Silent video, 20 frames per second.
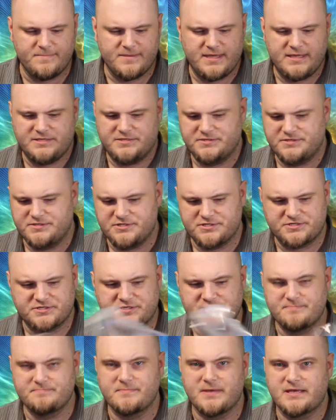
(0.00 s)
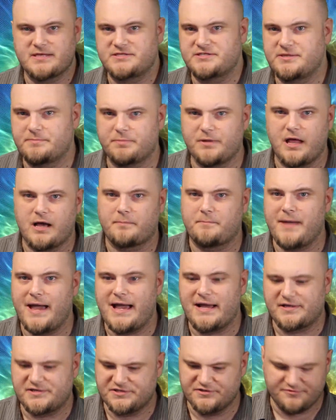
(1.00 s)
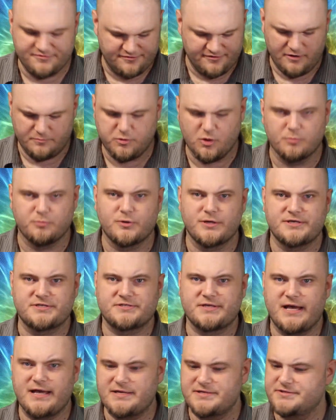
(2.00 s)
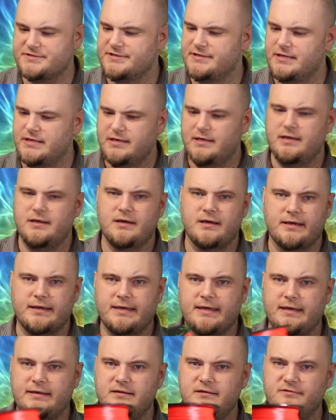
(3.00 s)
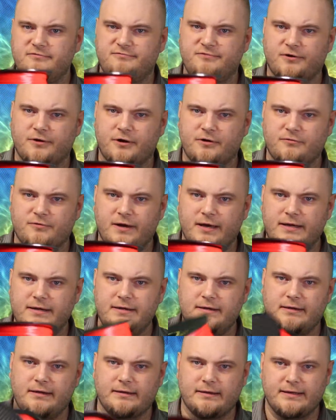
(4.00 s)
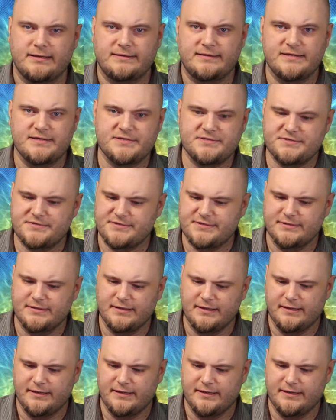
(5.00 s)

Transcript: in just some Ziploc bags of appropriate size. Again, very red. I like this.